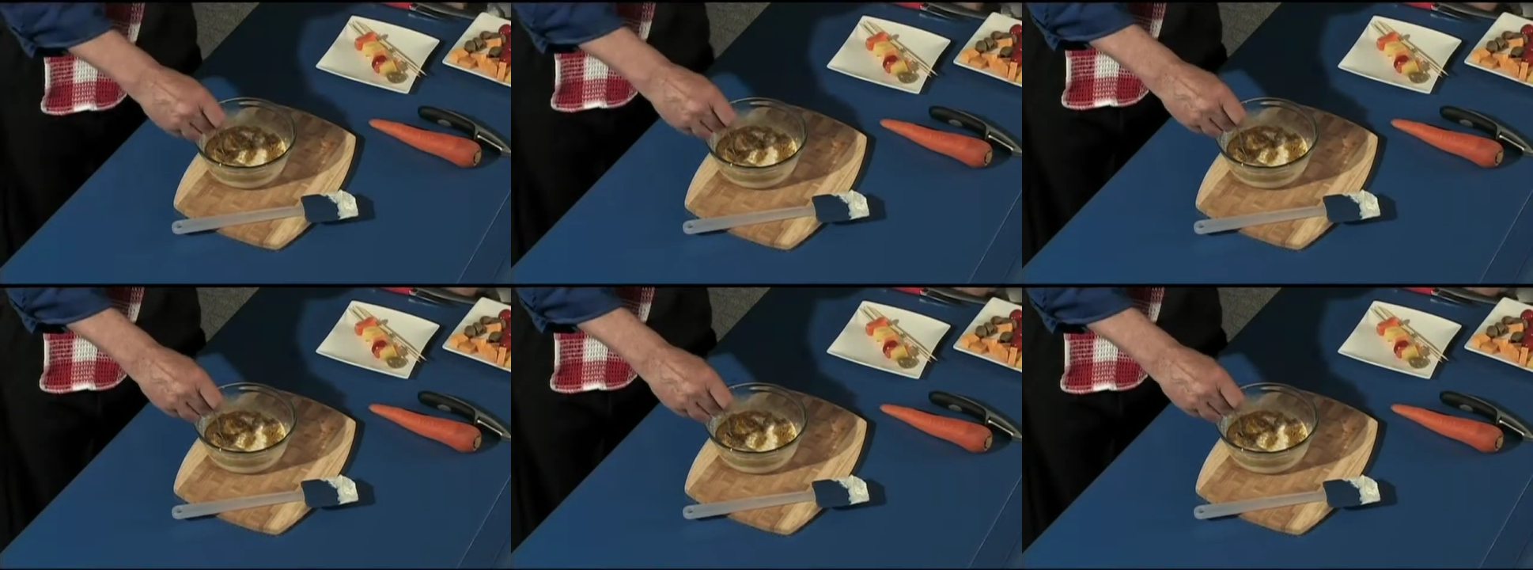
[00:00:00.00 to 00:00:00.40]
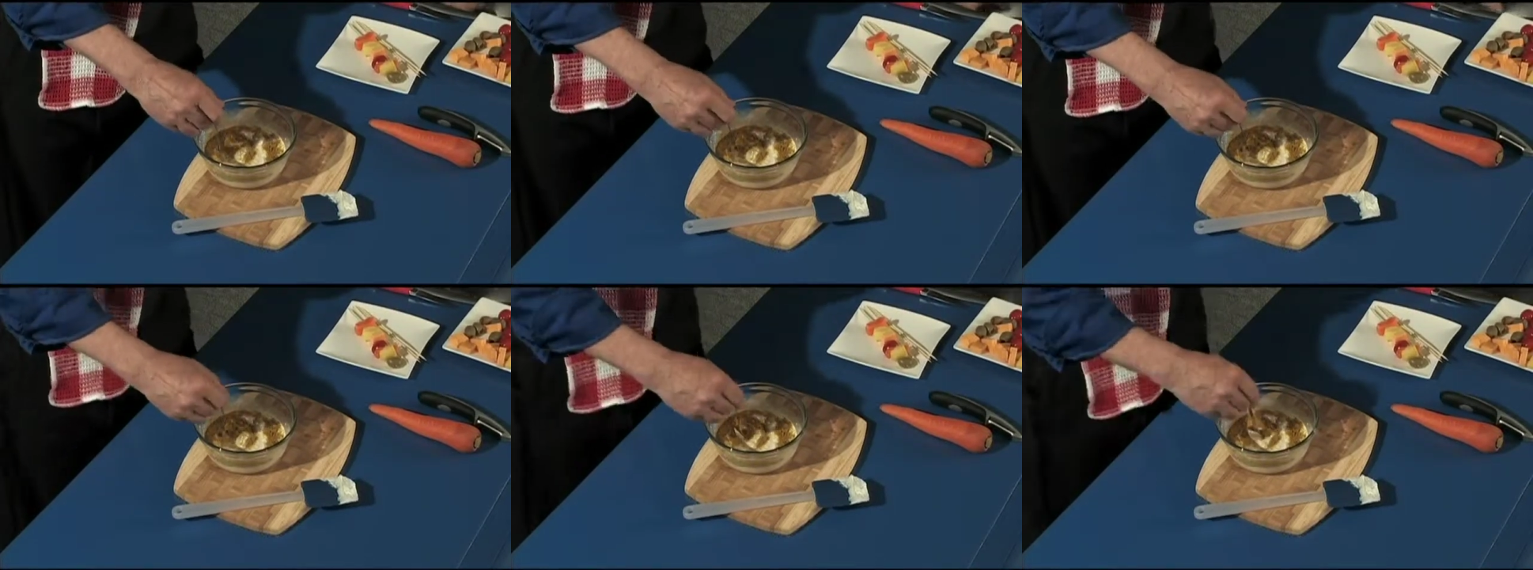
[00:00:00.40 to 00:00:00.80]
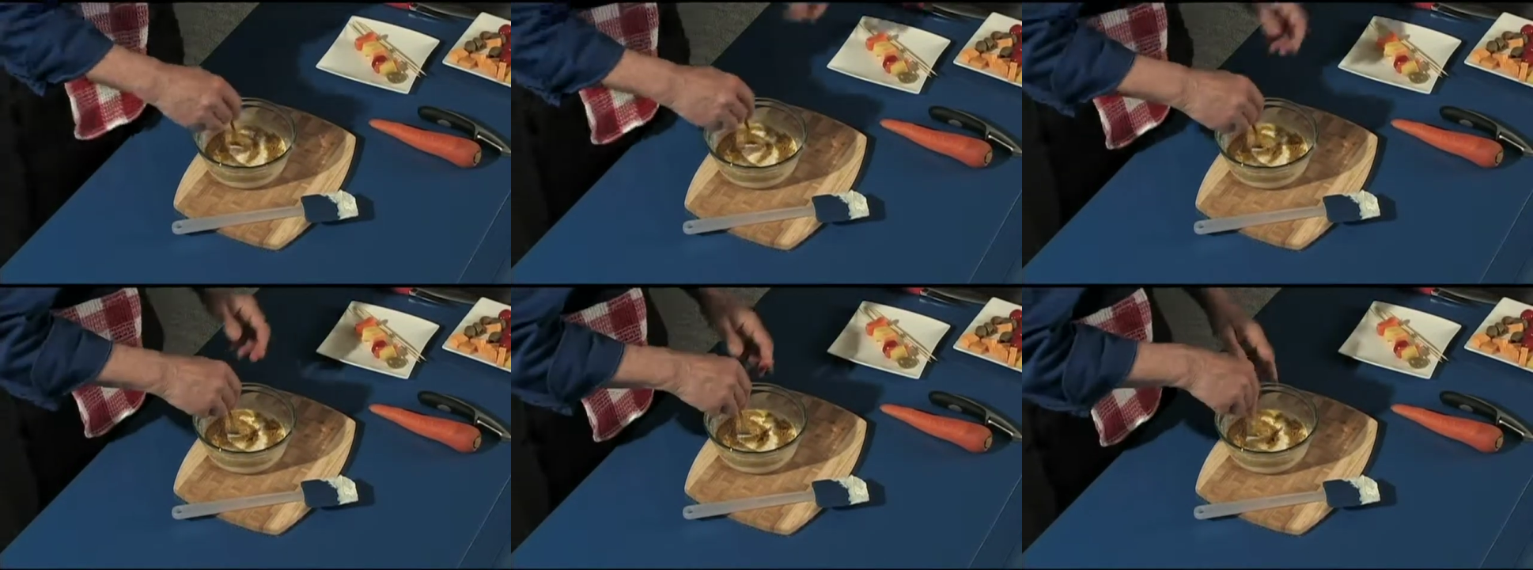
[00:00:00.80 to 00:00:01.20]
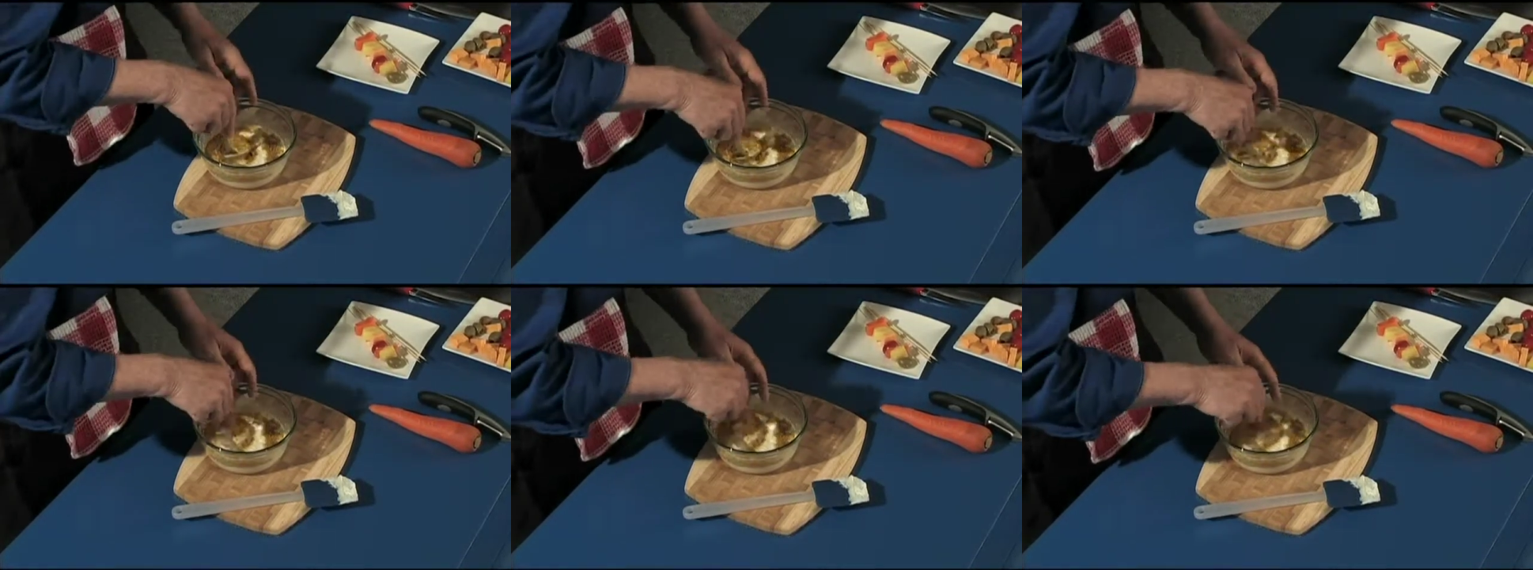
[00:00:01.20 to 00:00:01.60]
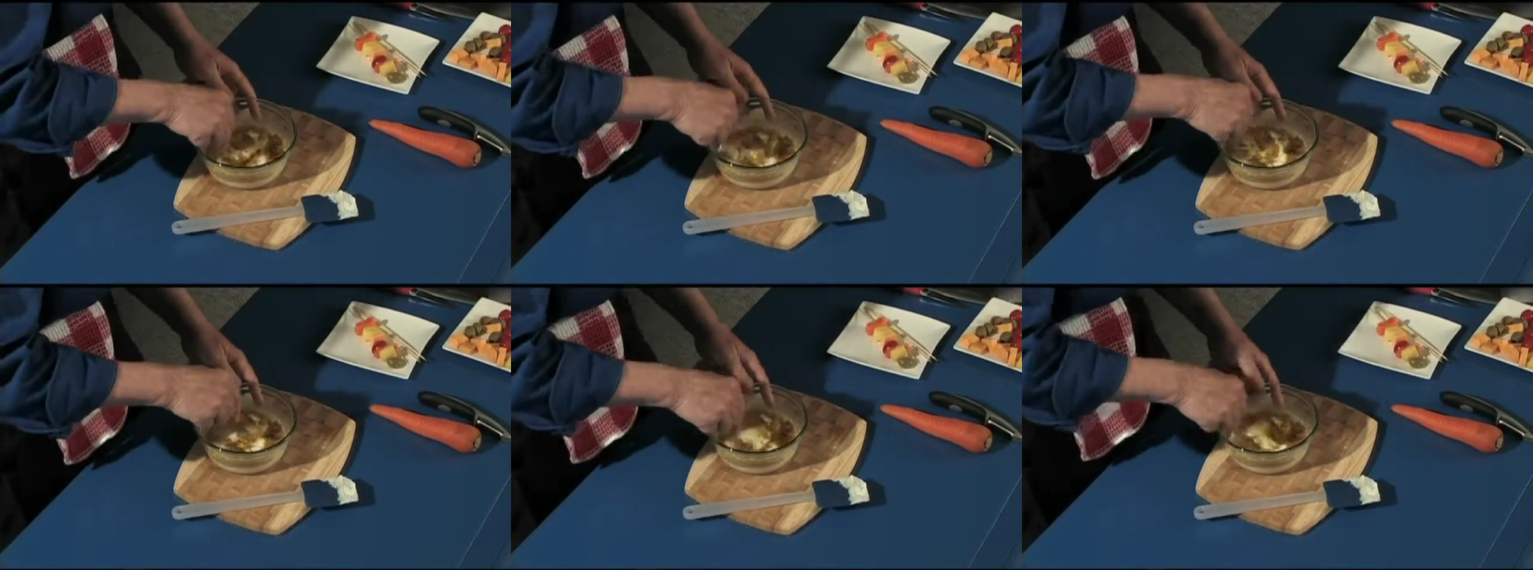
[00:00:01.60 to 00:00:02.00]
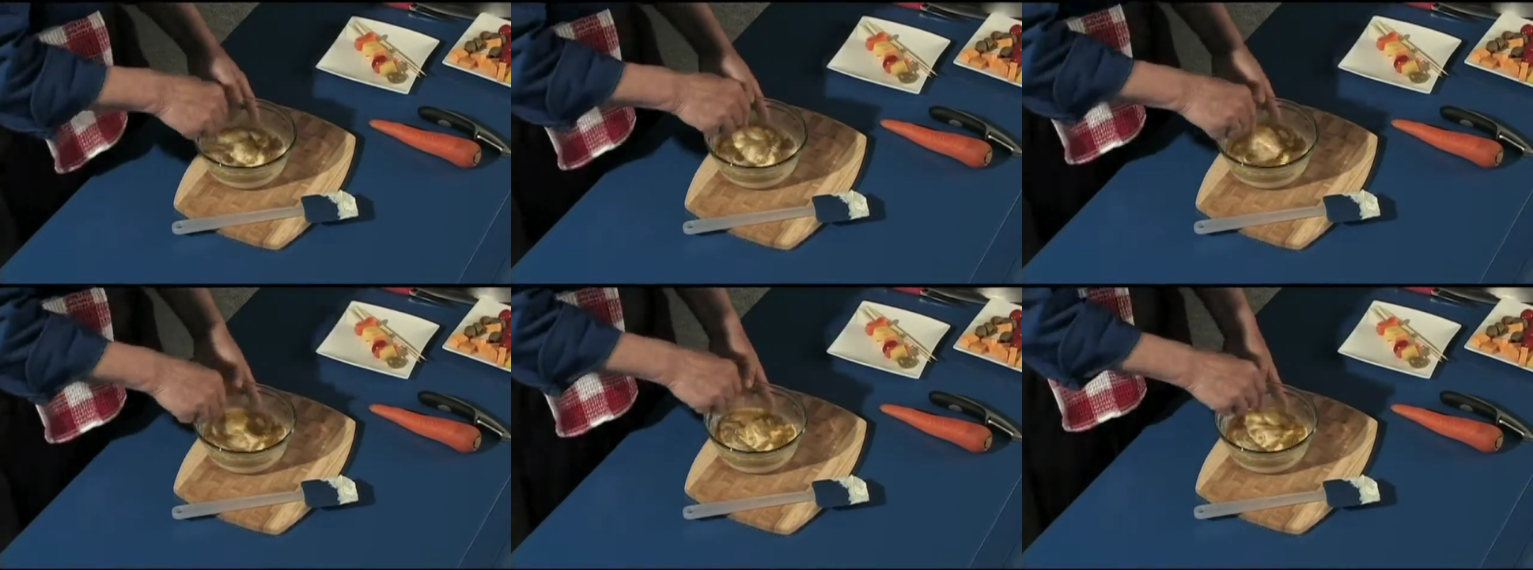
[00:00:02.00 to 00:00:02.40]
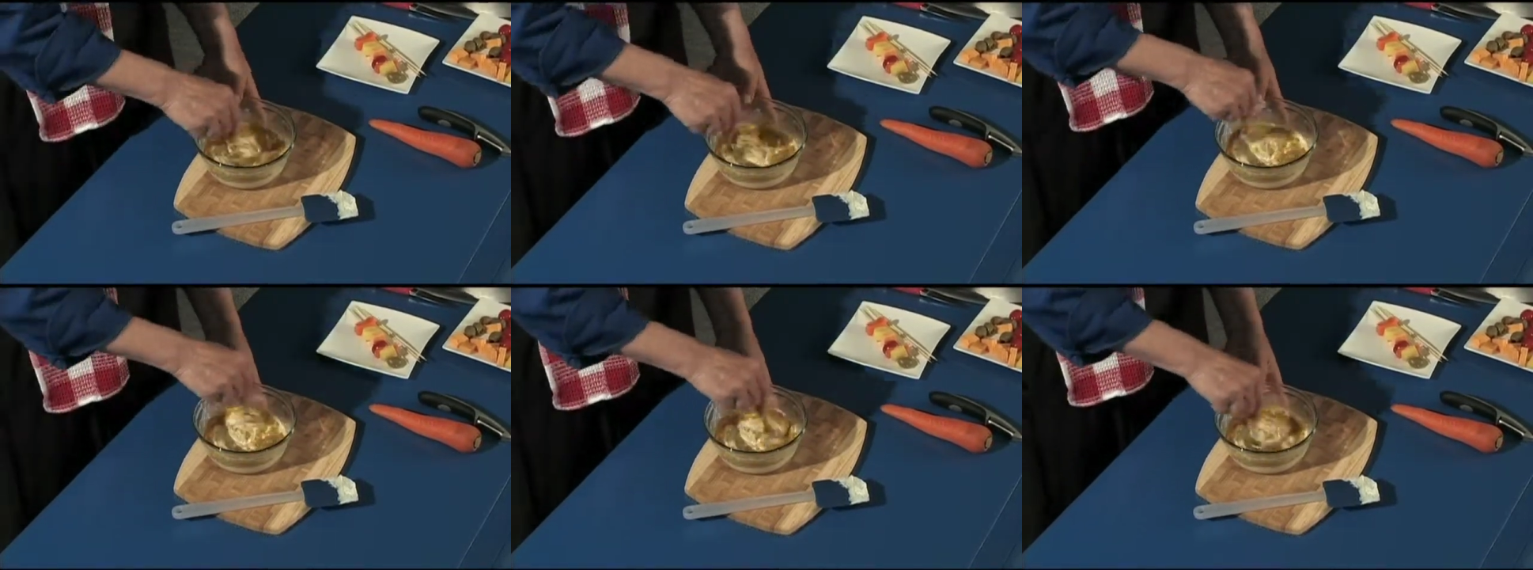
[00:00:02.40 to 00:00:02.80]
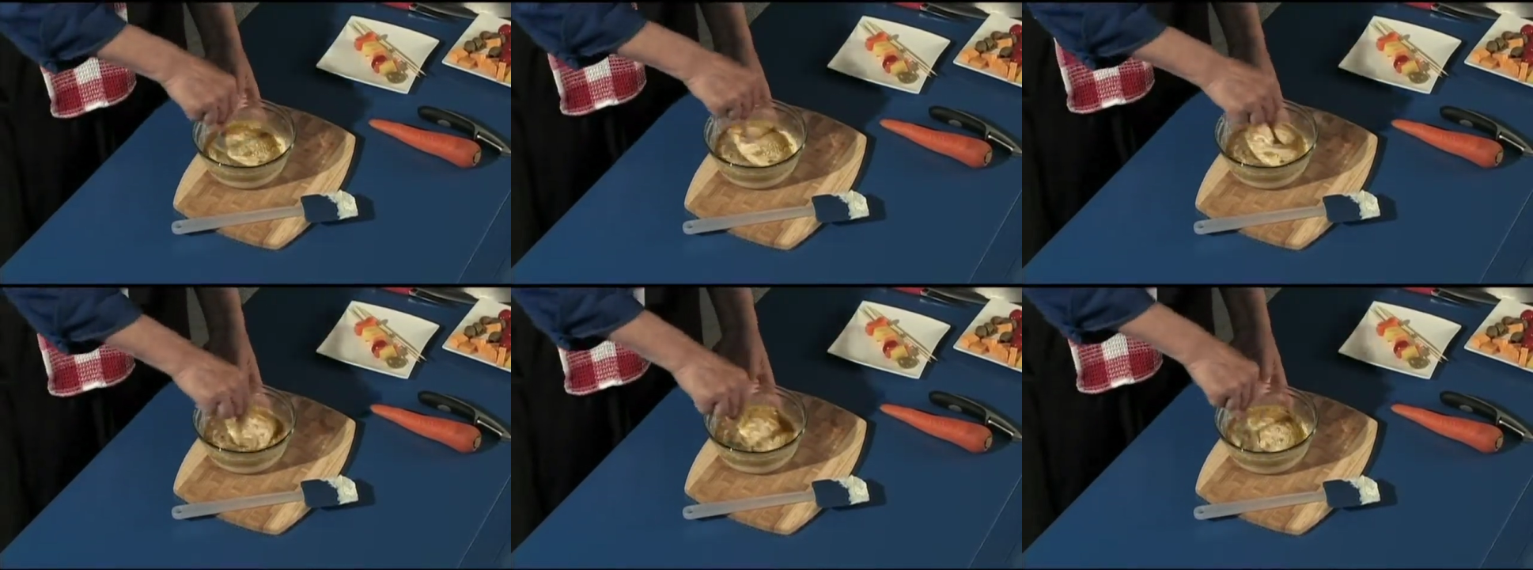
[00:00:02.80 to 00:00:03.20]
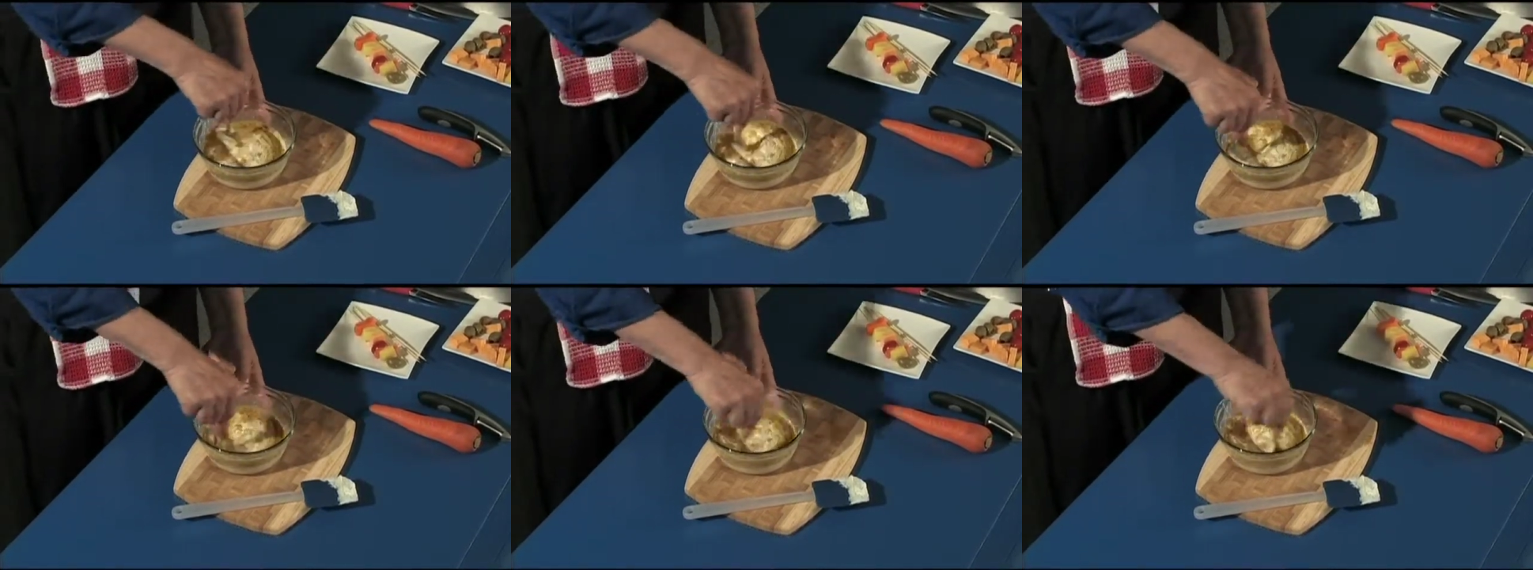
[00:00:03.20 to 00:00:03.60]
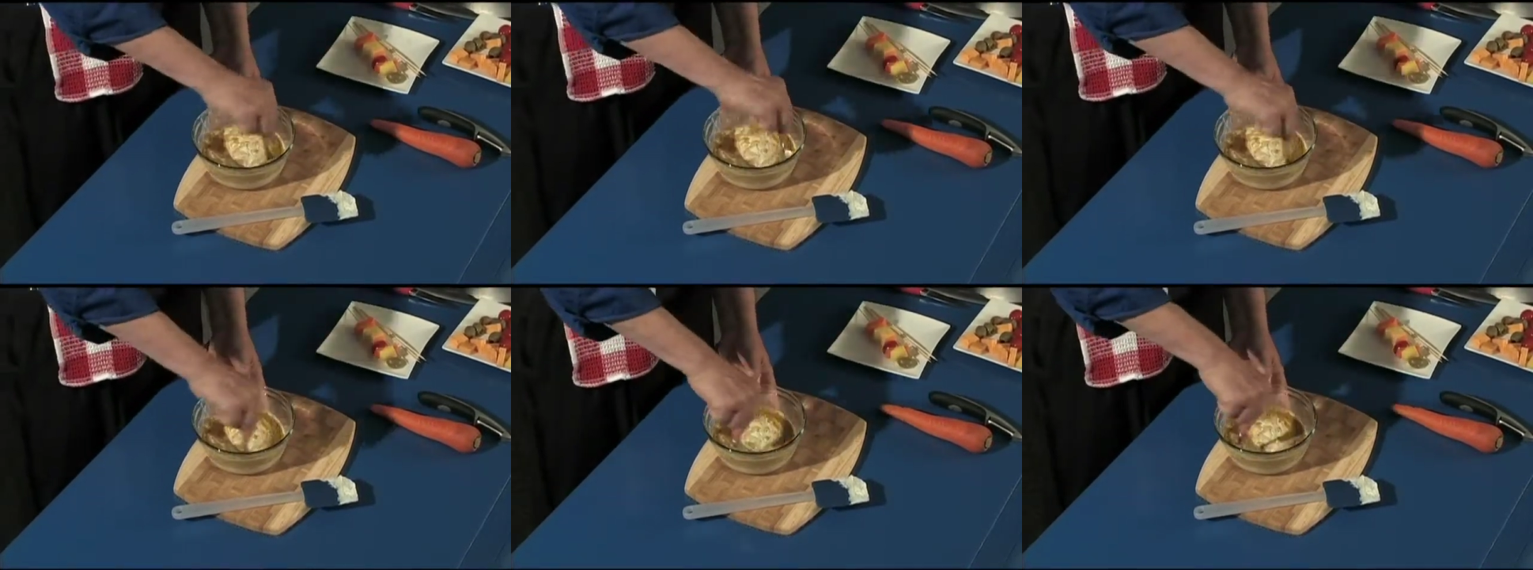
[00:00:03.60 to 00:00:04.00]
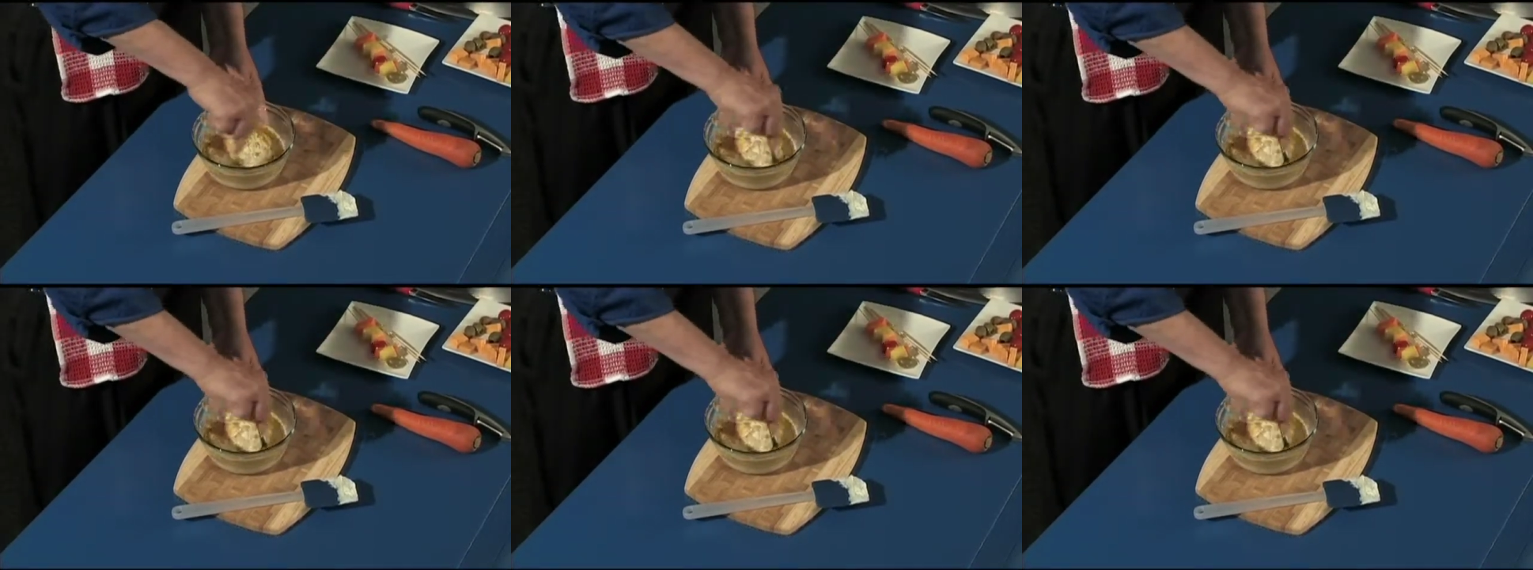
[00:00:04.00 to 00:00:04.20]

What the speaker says: (no speaker visible)